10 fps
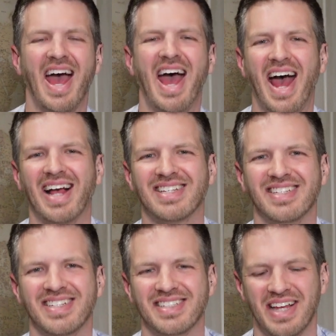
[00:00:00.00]

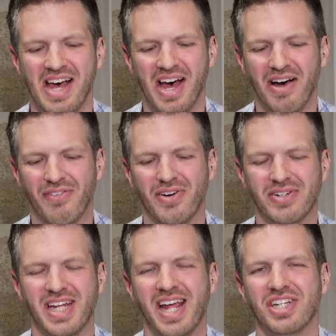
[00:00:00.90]
axes of
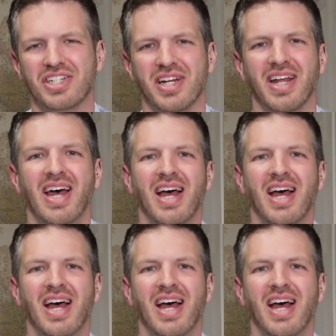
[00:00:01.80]
rotation